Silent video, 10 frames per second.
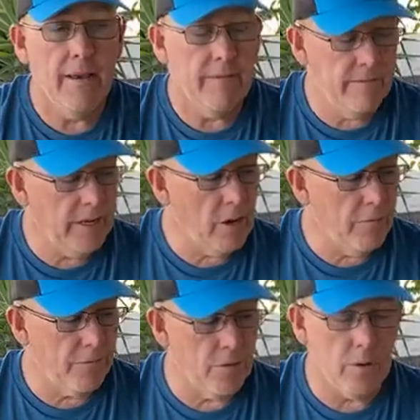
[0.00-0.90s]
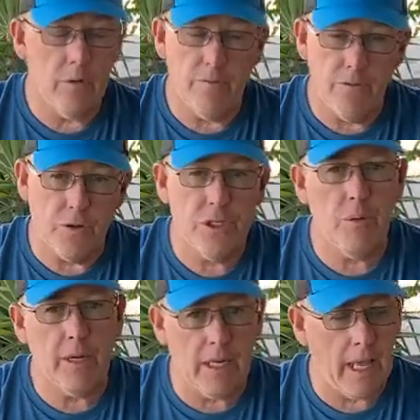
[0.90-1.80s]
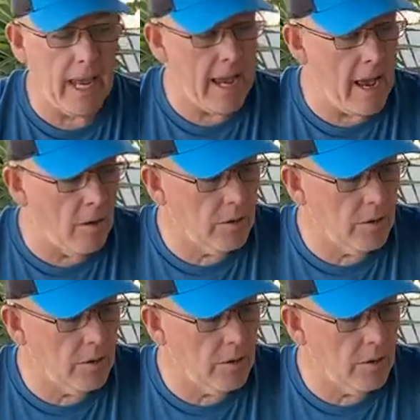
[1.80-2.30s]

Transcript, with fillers: video for for doing layout